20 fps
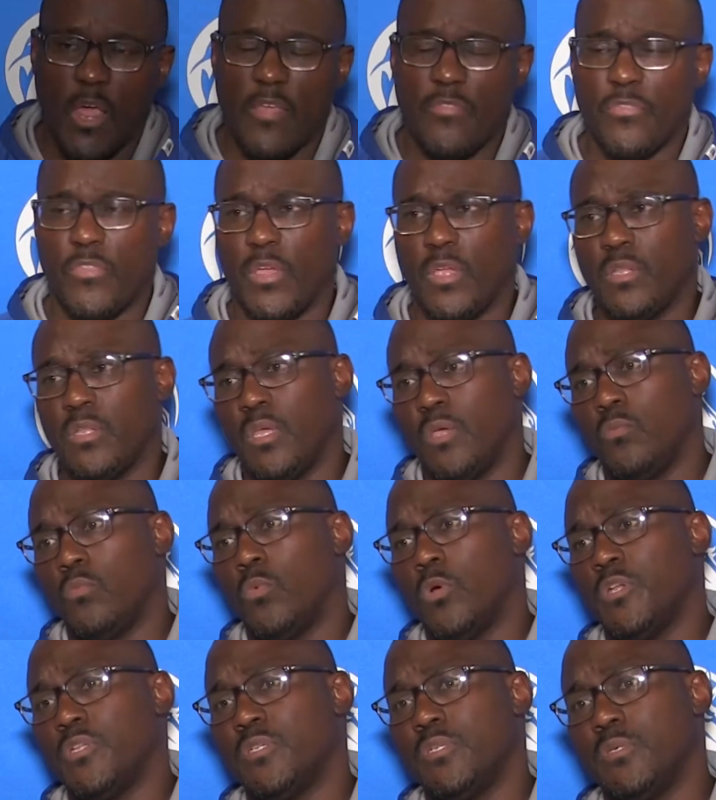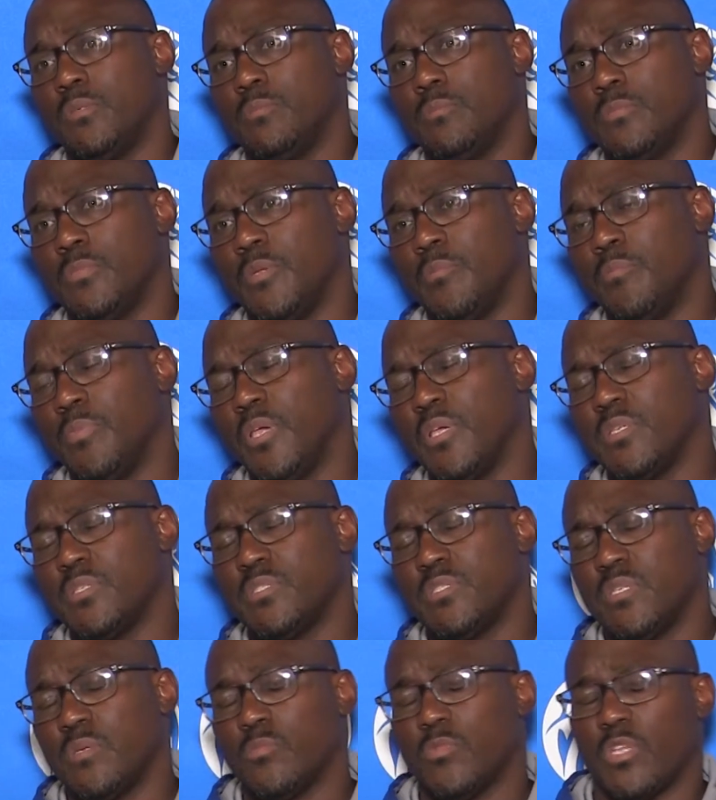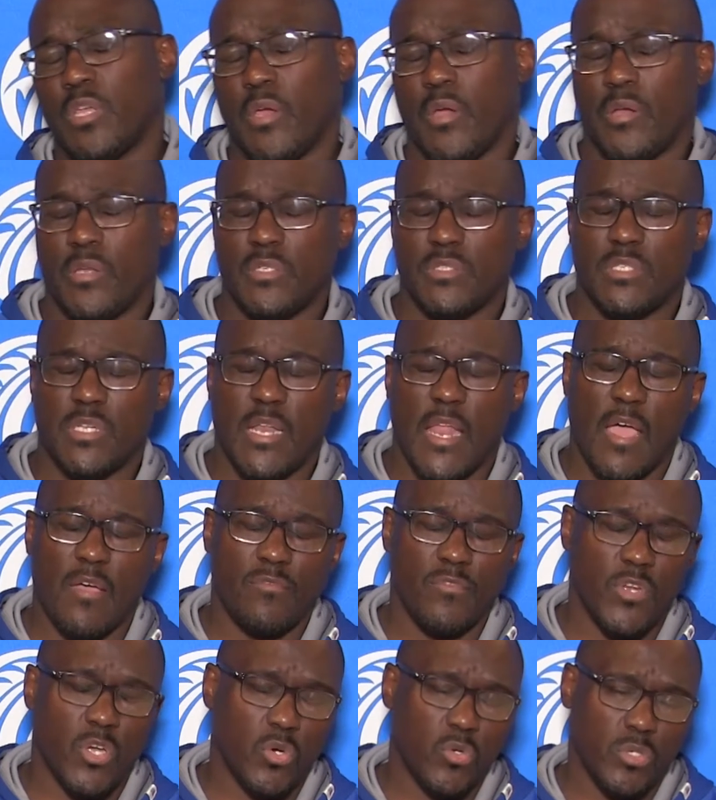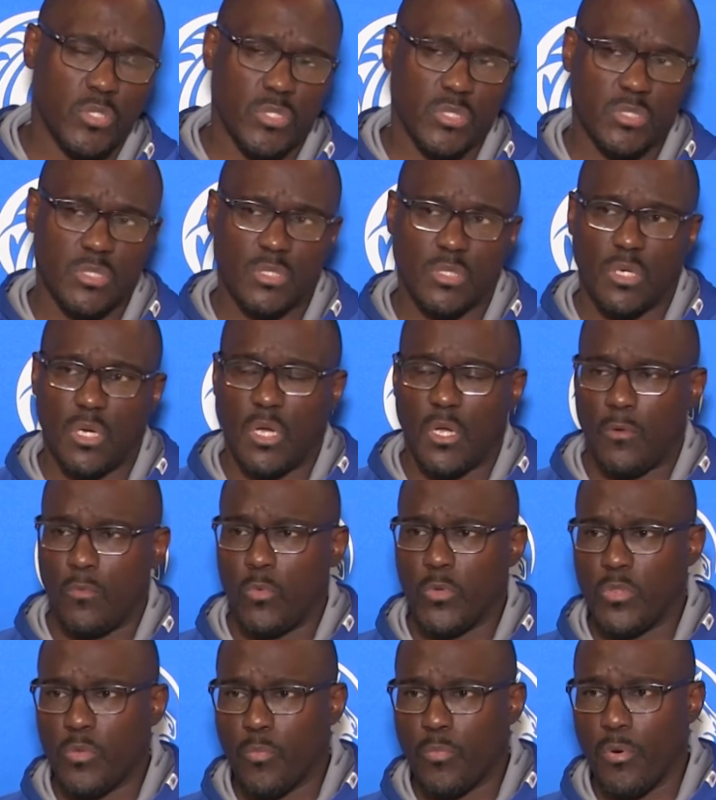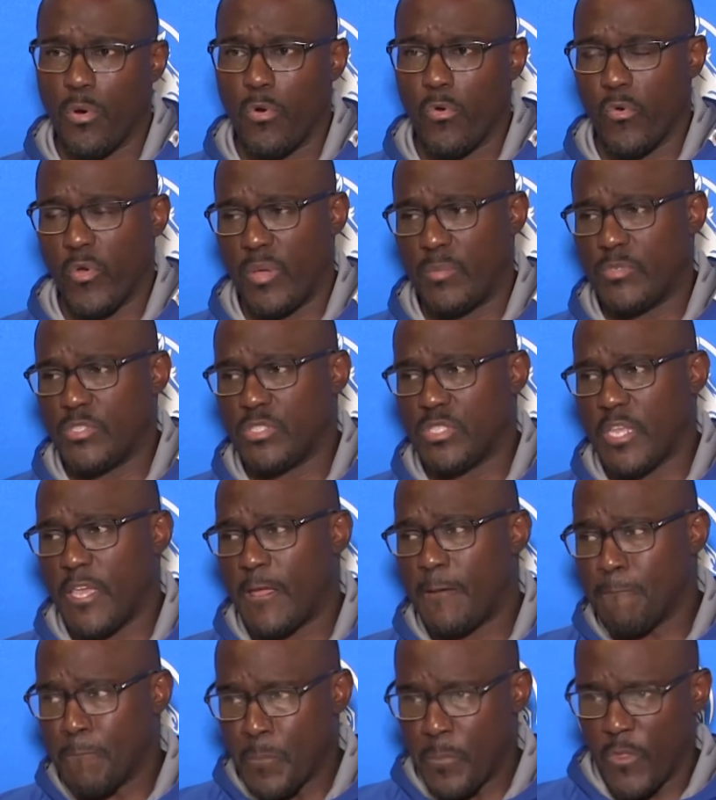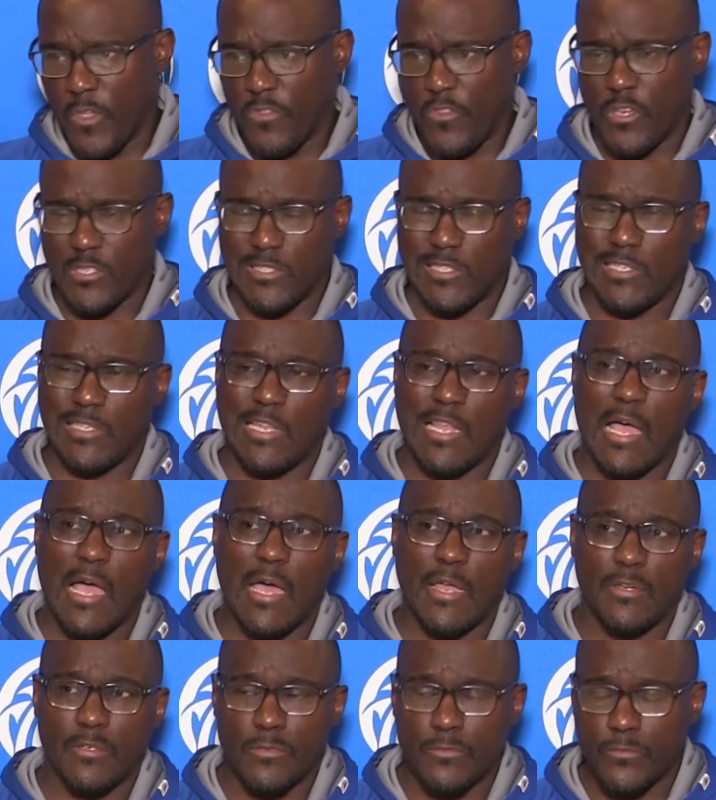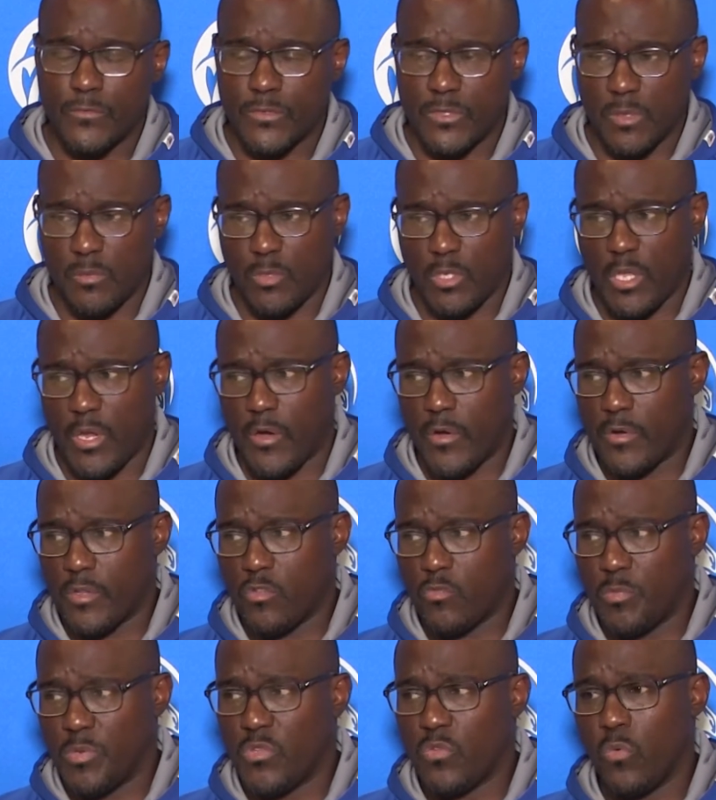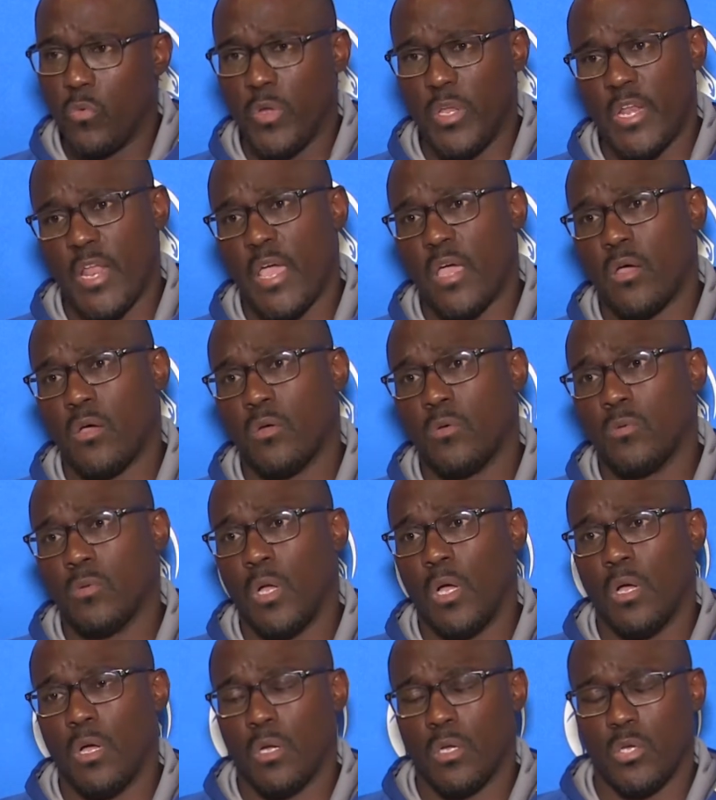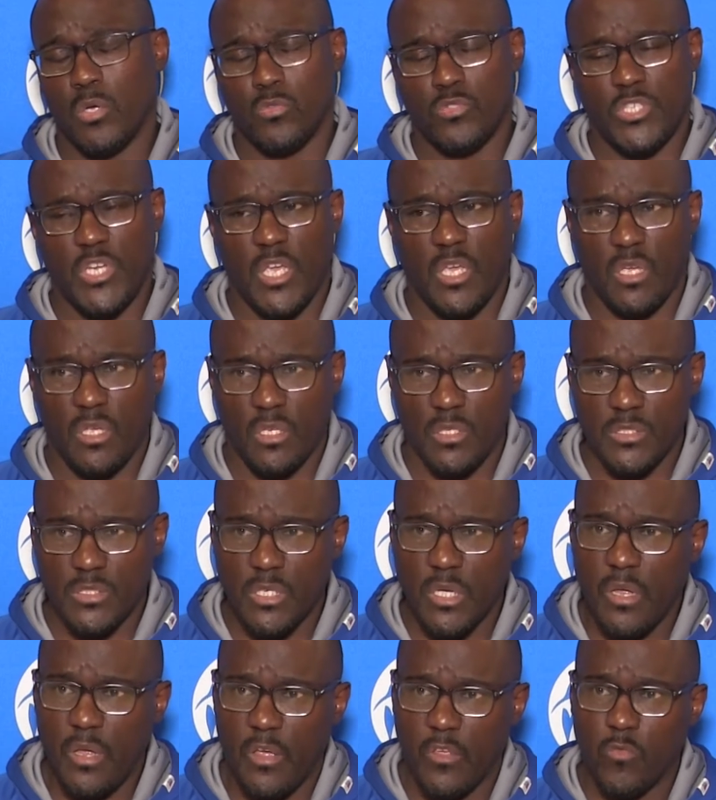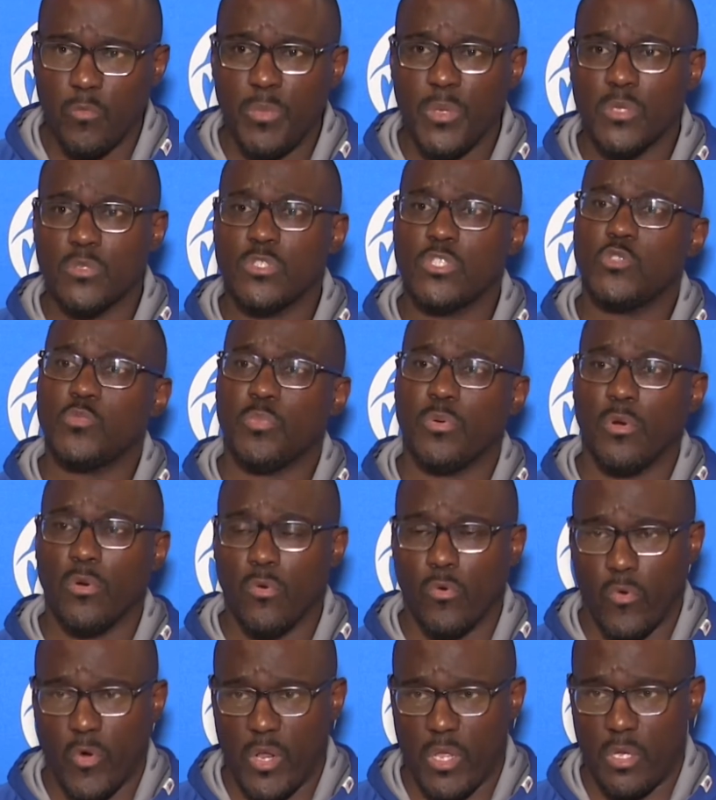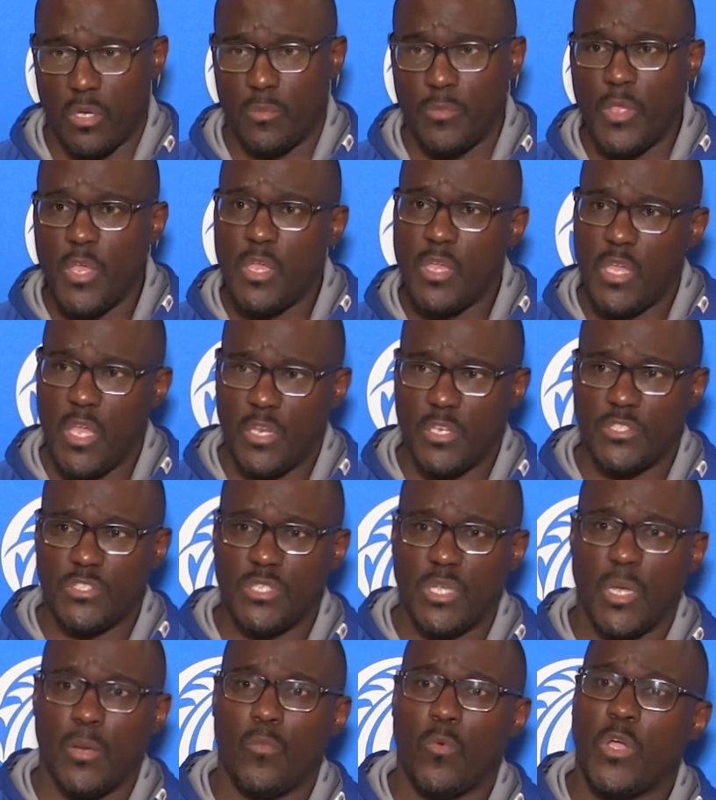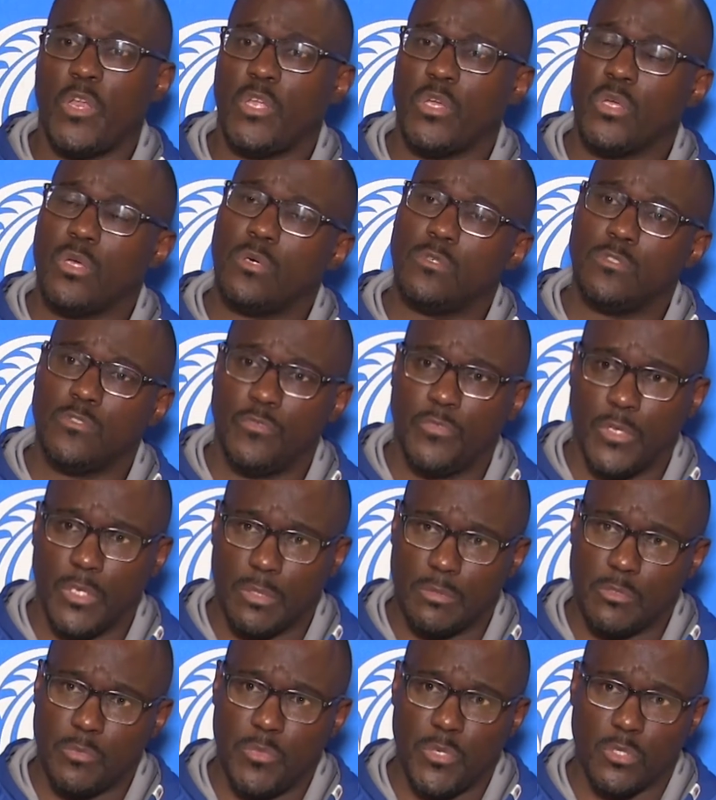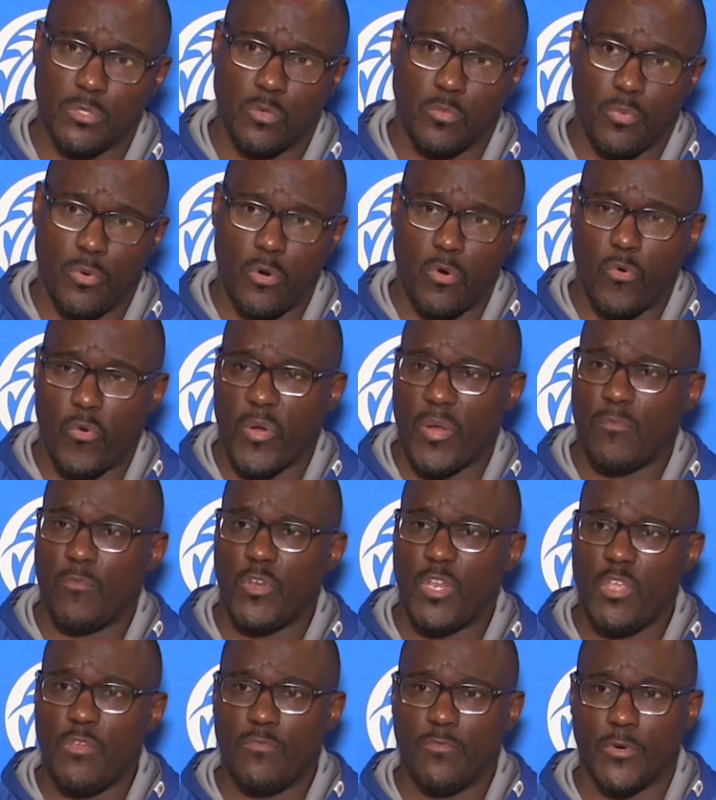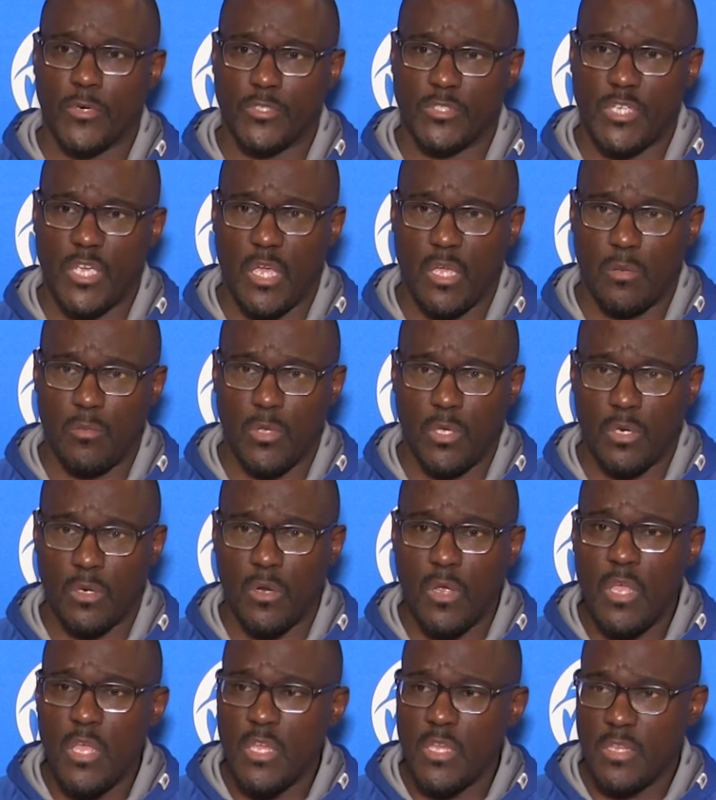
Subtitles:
I think that one of the biggest similarities that I've noticed with the program is that there's a lot of similarities between how Coach Hayes has built this program in the same way that Coach Phillips built the program when he first came here.